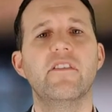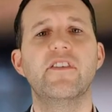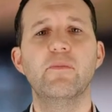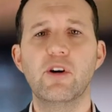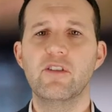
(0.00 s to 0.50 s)

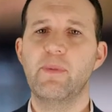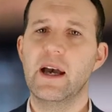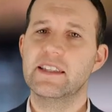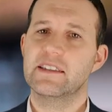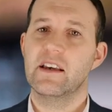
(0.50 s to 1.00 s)
For more
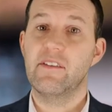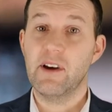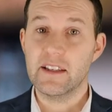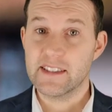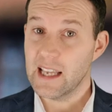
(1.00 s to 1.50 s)
advice
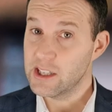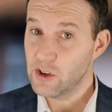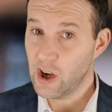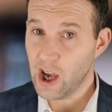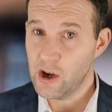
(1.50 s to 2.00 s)
about selling
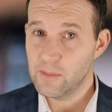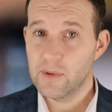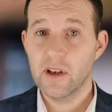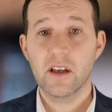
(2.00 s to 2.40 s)
your home,